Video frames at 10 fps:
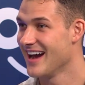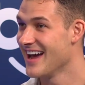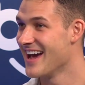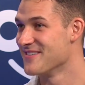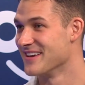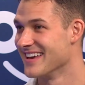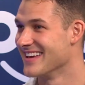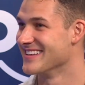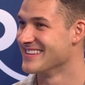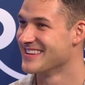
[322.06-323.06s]
I haven't,
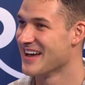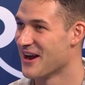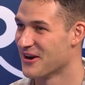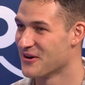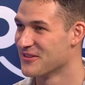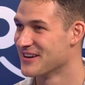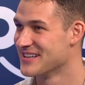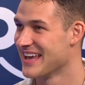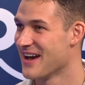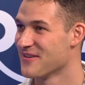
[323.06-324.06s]
and I heard
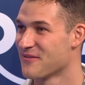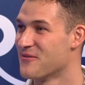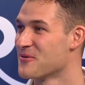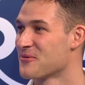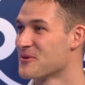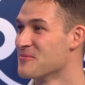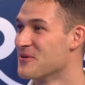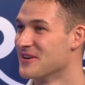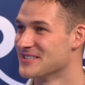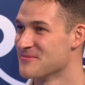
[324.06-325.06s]
they have like 4
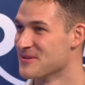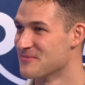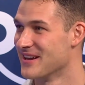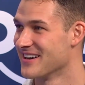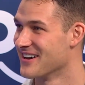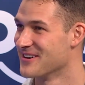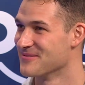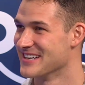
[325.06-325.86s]
3-pointers up in the Pentagon.